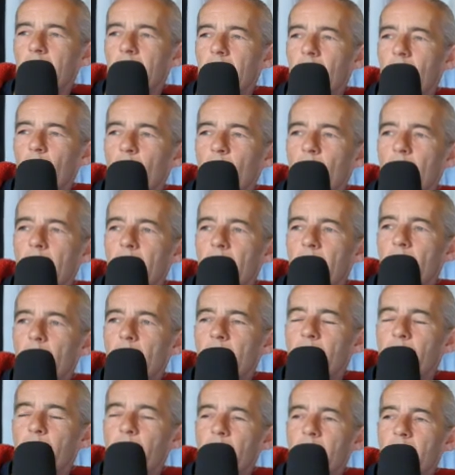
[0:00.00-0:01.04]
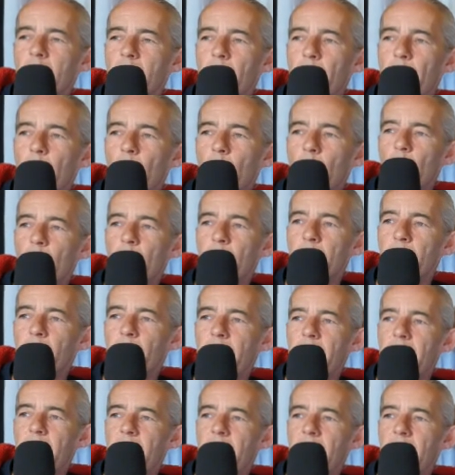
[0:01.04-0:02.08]
Now, when I would put the bow in
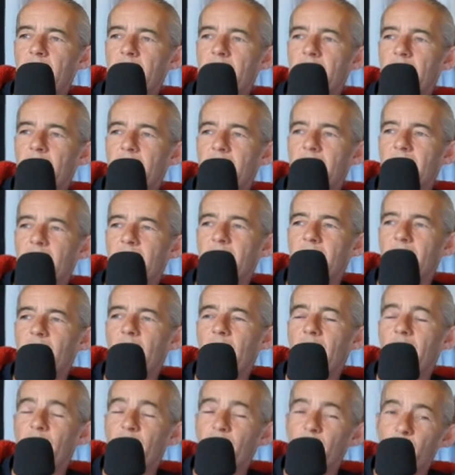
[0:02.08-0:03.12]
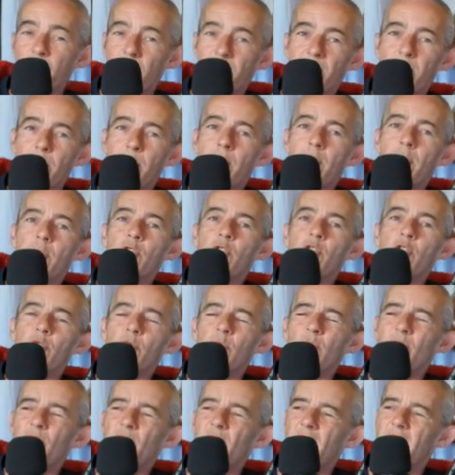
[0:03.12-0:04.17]
my case, I'd remove the plunger,
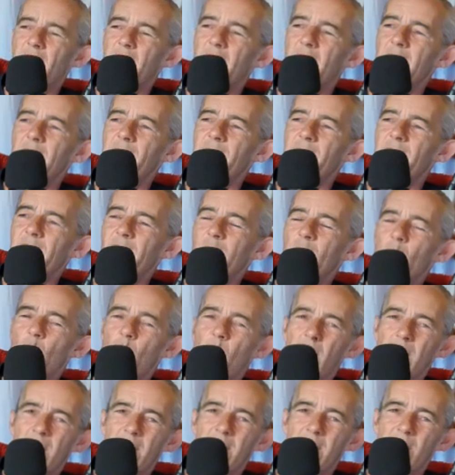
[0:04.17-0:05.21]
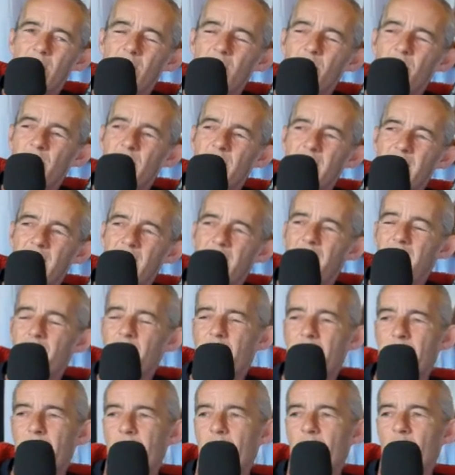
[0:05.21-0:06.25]
which I kind of didn't want to do, but I thought
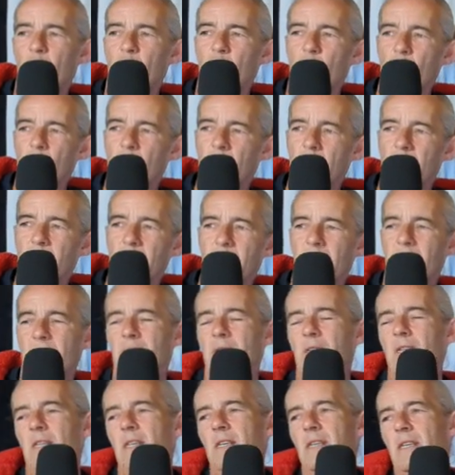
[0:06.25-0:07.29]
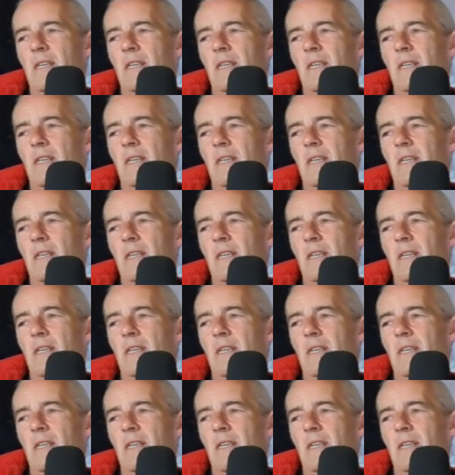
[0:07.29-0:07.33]
maybe I should, and